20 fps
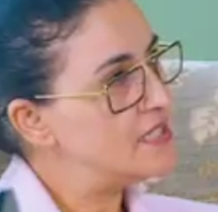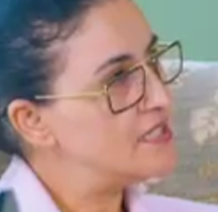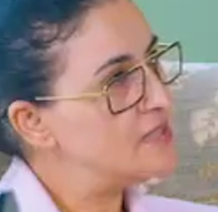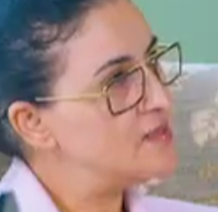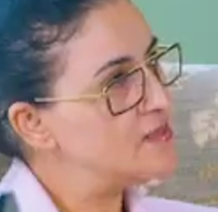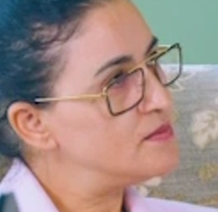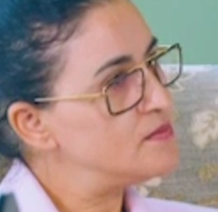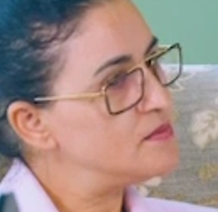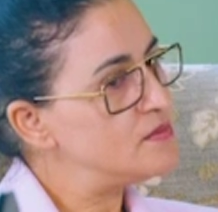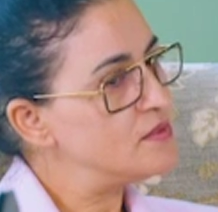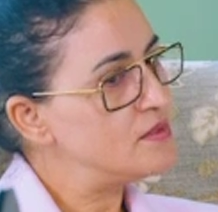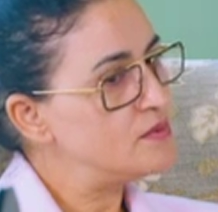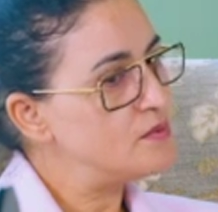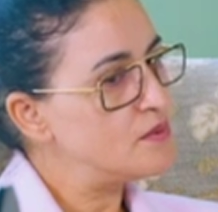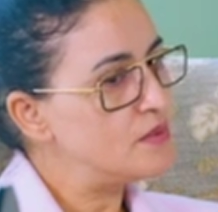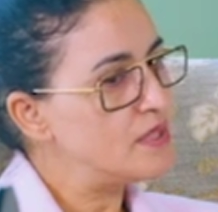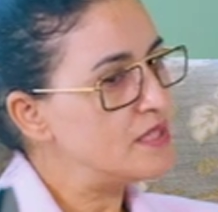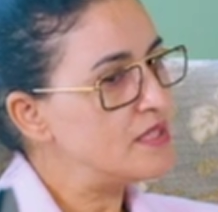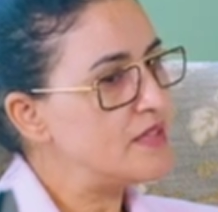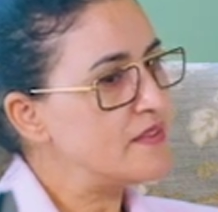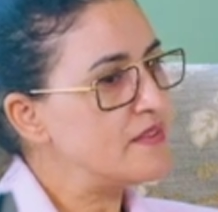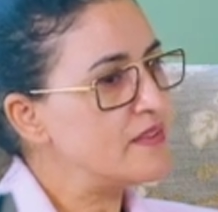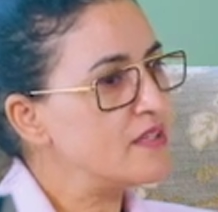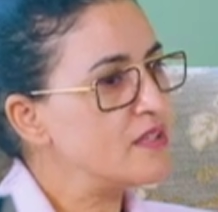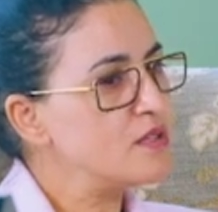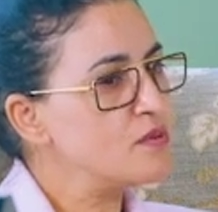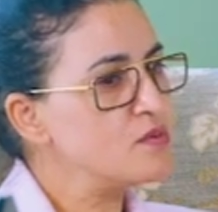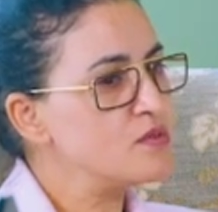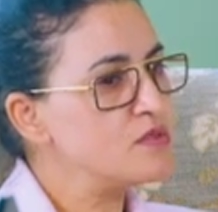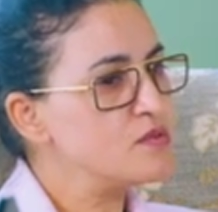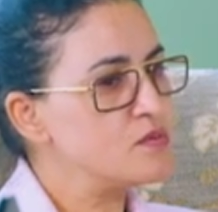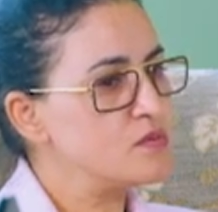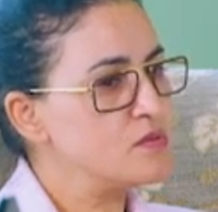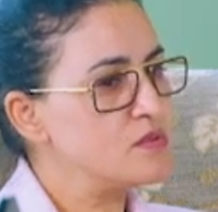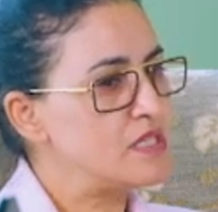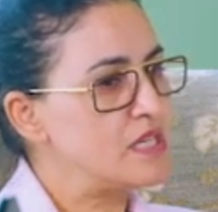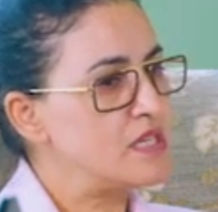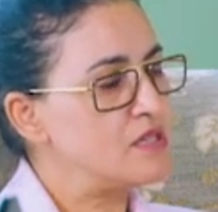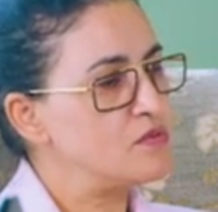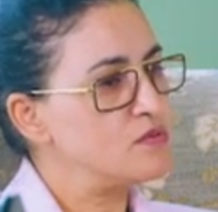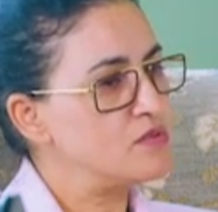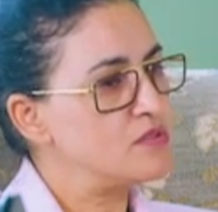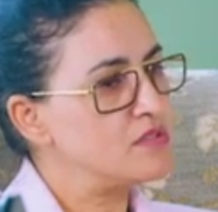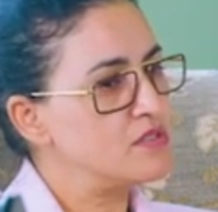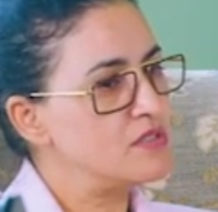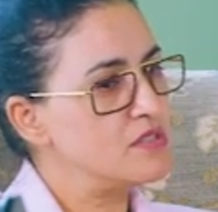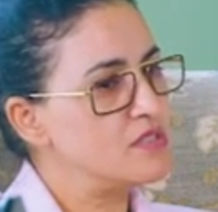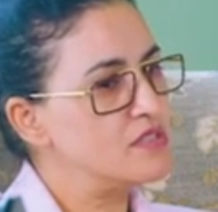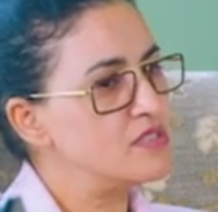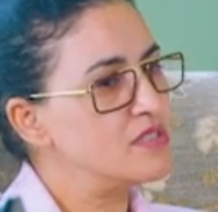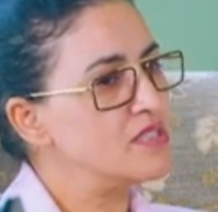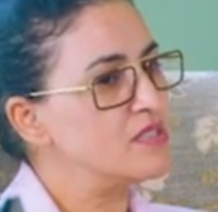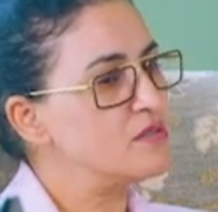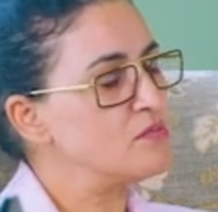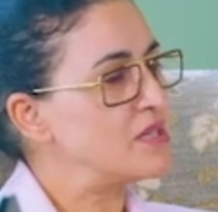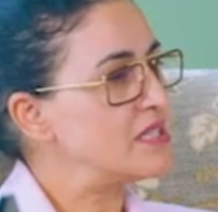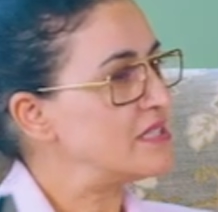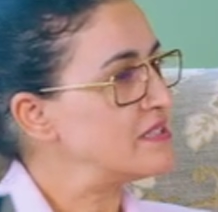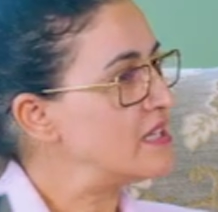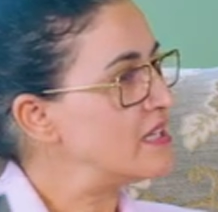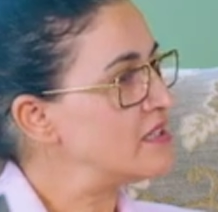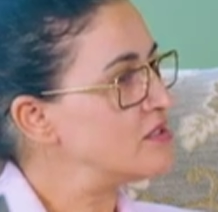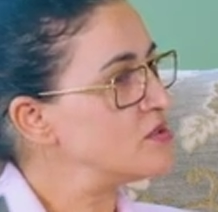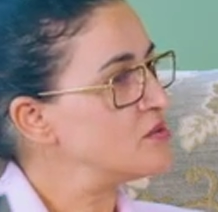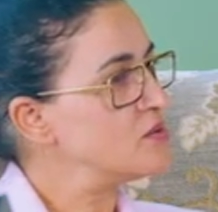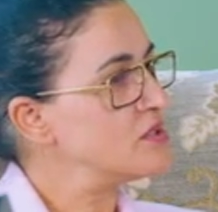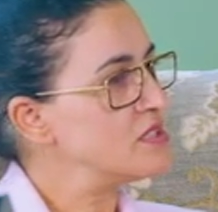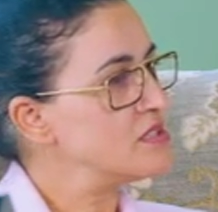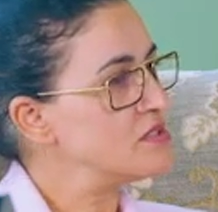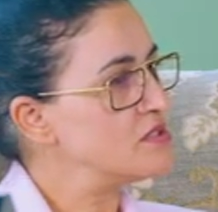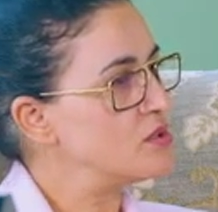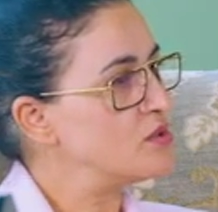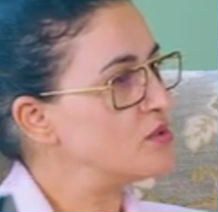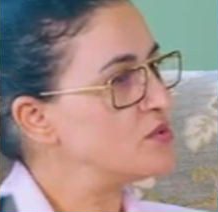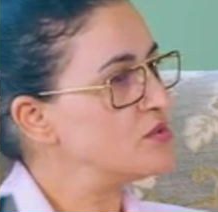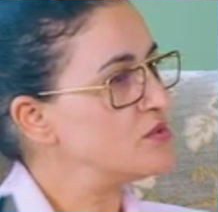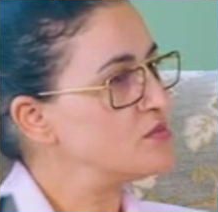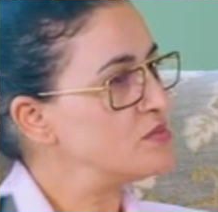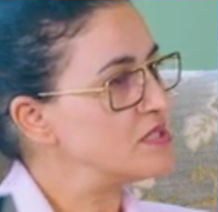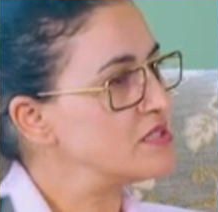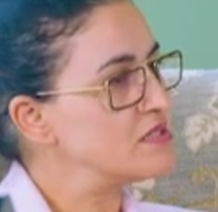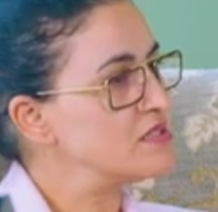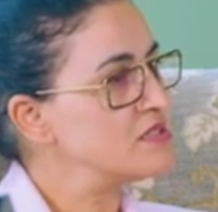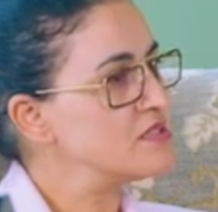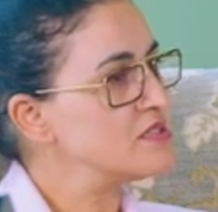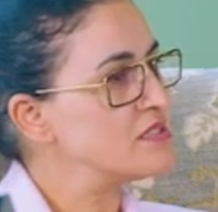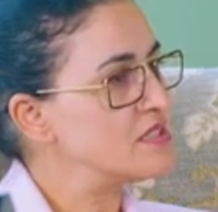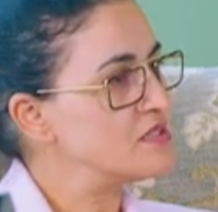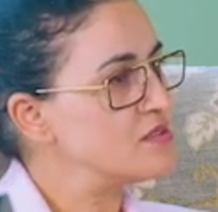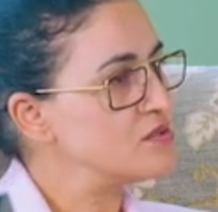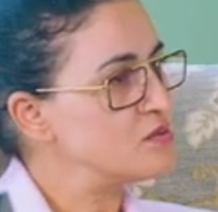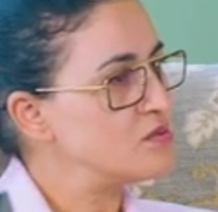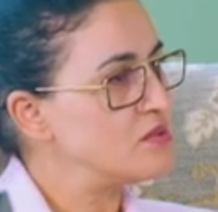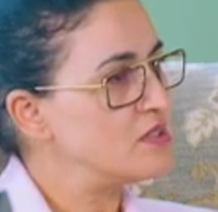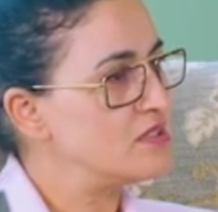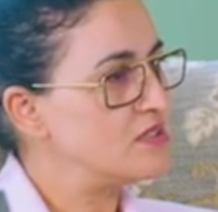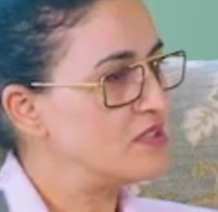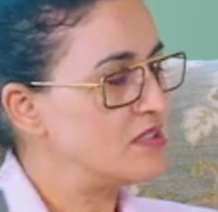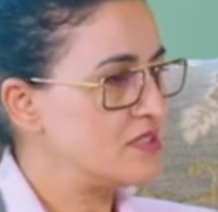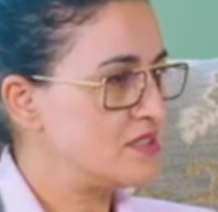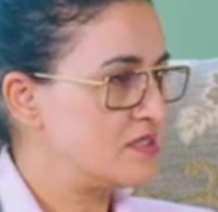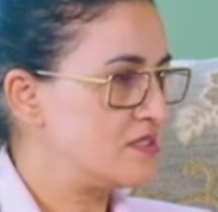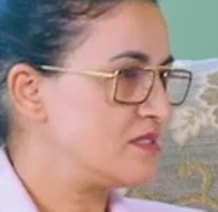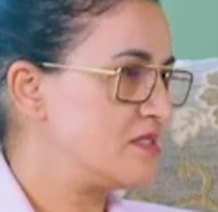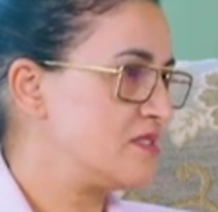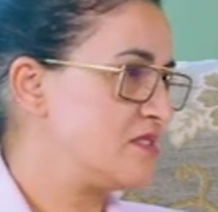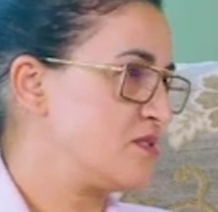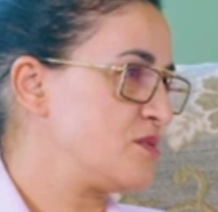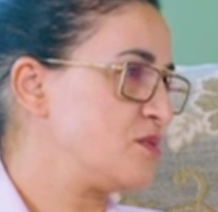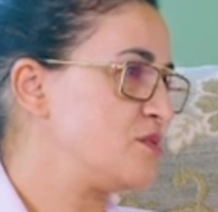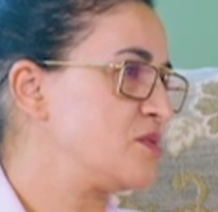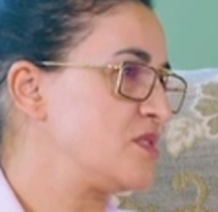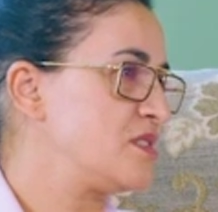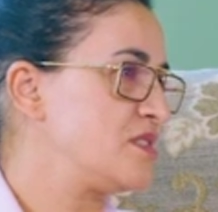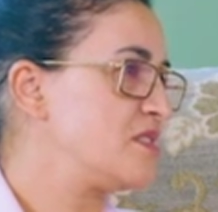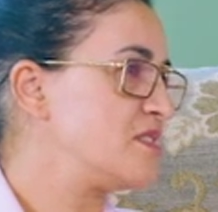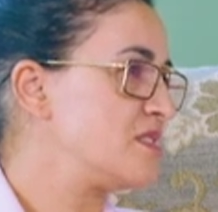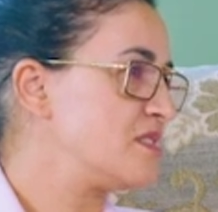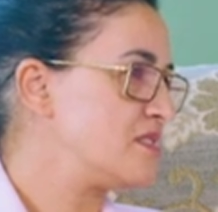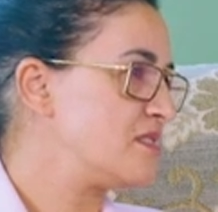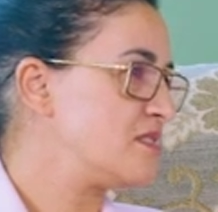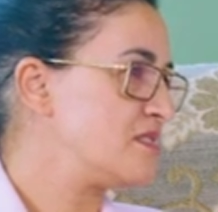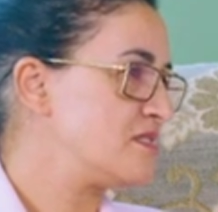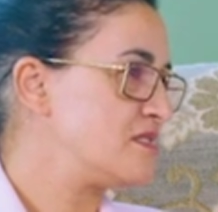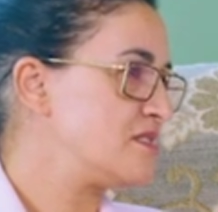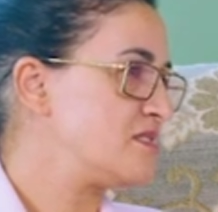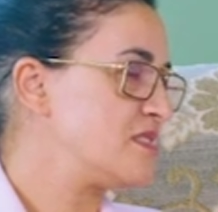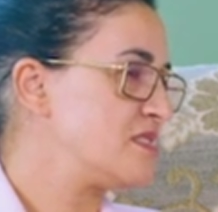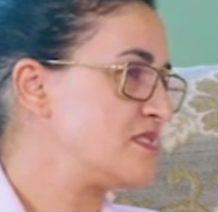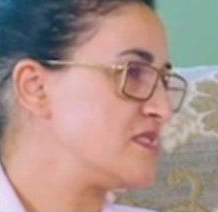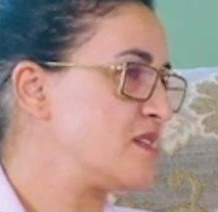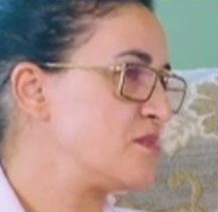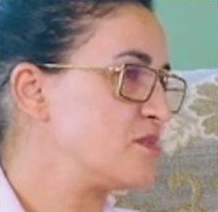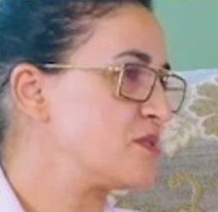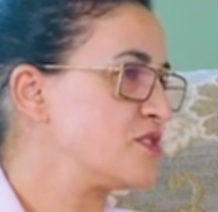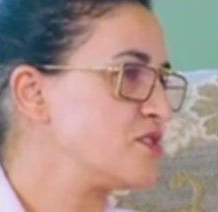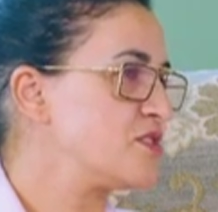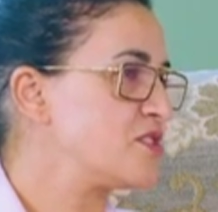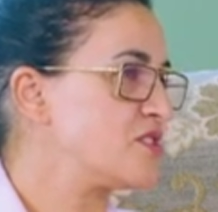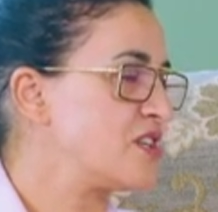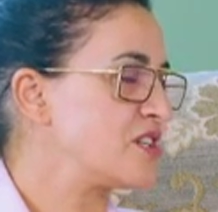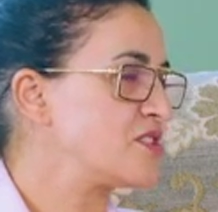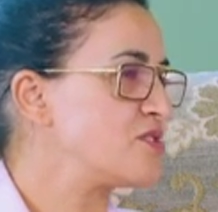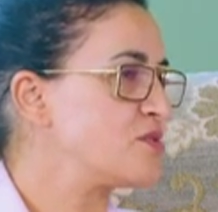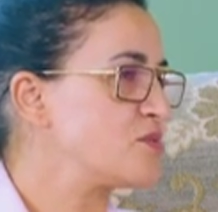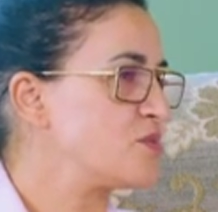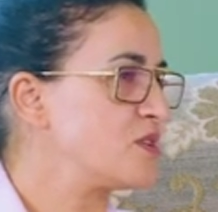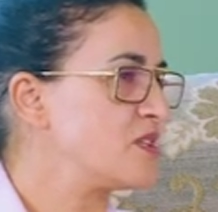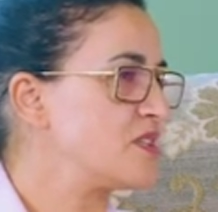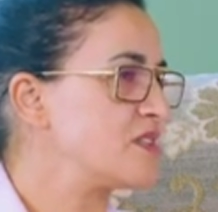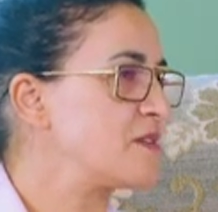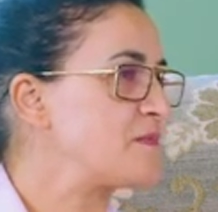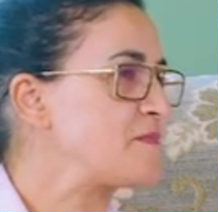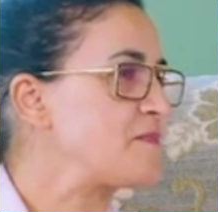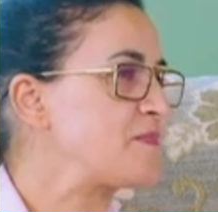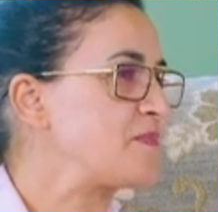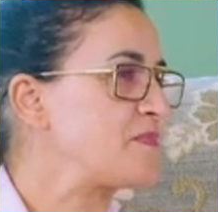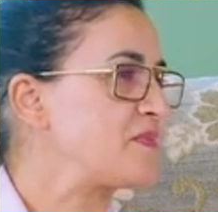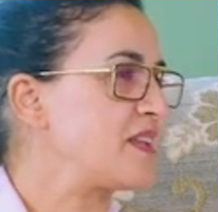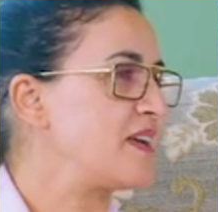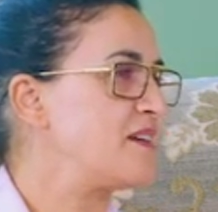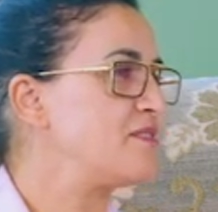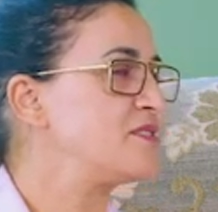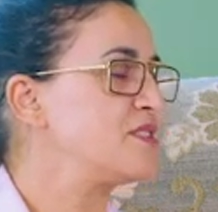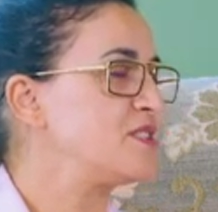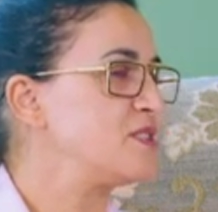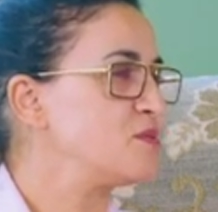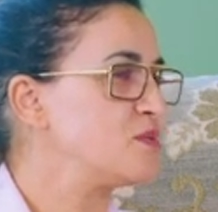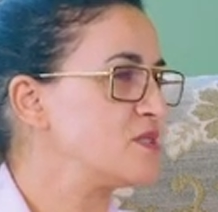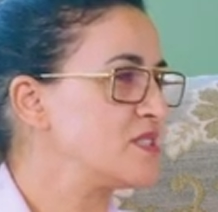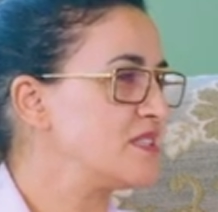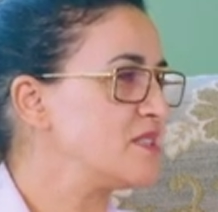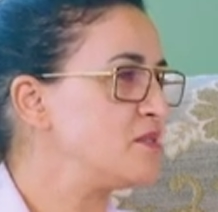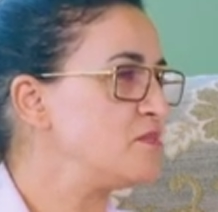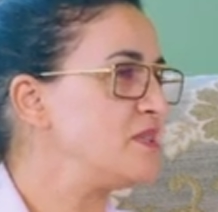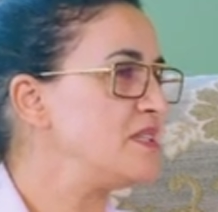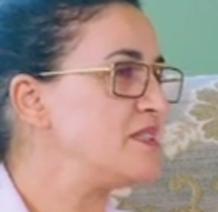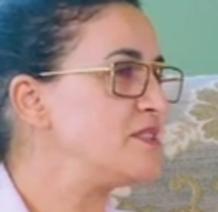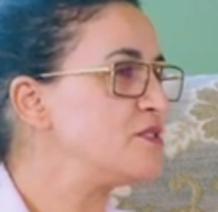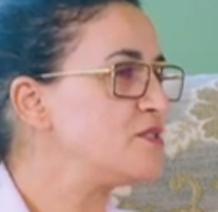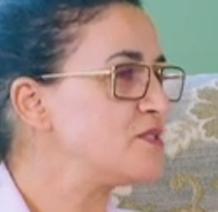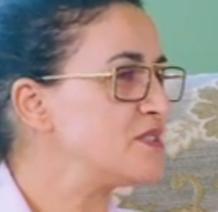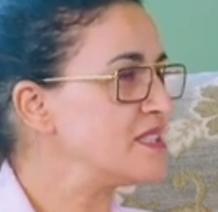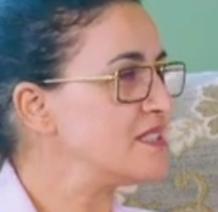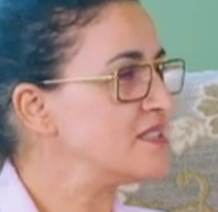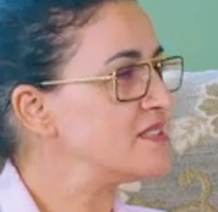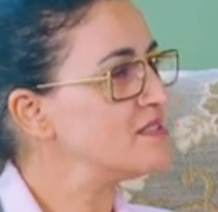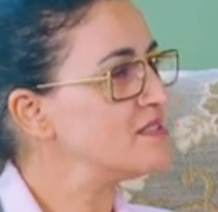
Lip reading: I think it was when I was seeing my dad doing his own business as well, like did some construction work after he was in the military.